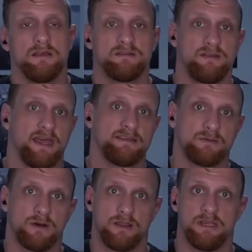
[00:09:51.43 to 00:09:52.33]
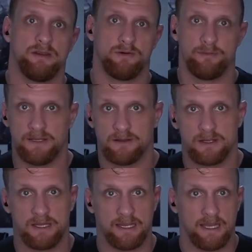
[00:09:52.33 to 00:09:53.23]
So that's one that you would be
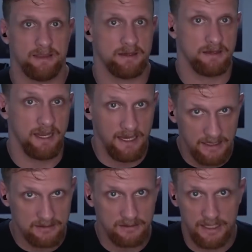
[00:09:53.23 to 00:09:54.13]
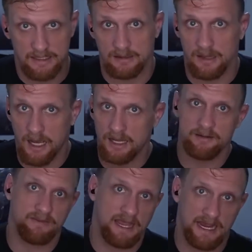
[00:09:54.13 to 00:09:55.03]
looking at that could handle a lot
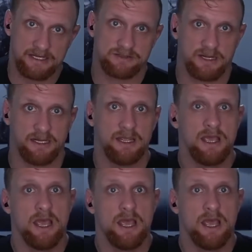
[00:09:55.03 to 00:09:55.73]
of the hash rate.